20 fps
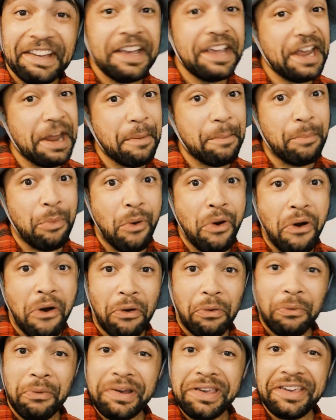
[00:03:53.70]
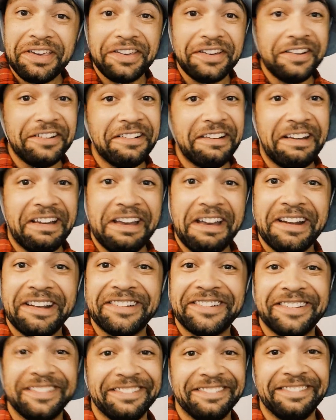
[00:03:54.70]
And boy, are we good at
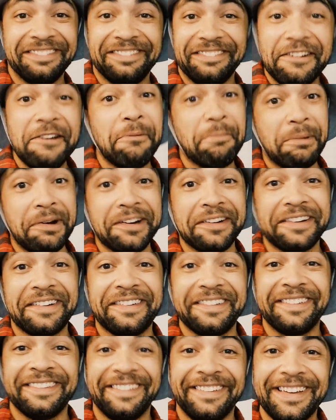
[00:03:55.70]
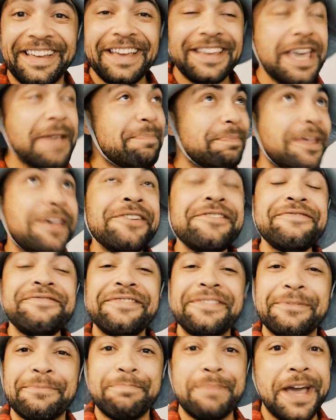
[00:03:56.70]
it. America,
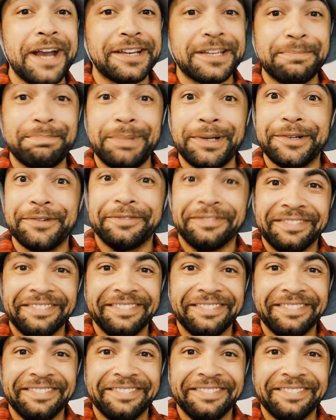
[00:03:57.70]
back to blue.